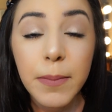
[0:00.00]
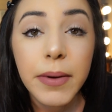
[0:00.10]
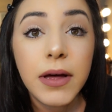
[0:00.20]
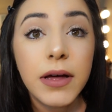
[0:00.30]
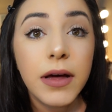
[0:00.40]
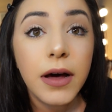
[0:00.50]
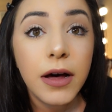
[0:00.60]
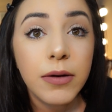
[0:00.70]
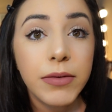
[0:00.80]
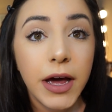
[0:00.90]
But
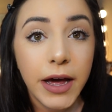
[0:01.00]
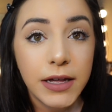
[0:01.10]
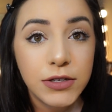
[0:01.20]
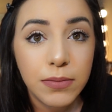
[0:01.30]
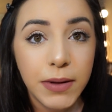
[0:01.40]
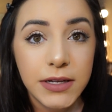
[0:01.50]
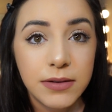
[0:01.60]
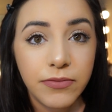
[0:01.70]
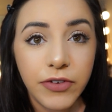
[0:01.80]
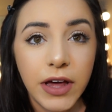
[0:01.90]
yeah, I had to apply
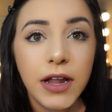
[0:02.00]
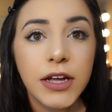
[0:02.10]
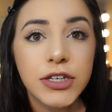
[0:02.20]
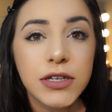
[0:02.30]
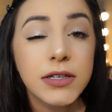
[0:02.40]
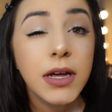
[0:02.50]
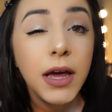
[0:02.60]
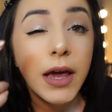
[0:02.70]
some fake lashes,